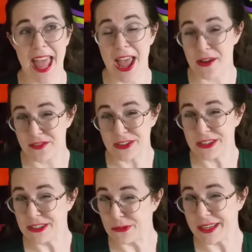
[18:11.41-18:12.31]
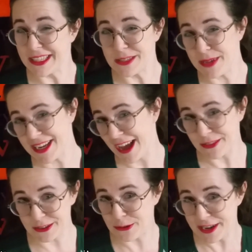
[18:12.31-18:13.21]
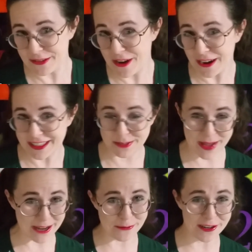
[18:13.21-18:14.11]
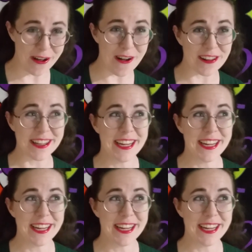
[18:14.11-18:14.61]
ever going to beat out the Queen of Hearts Banquet Hall?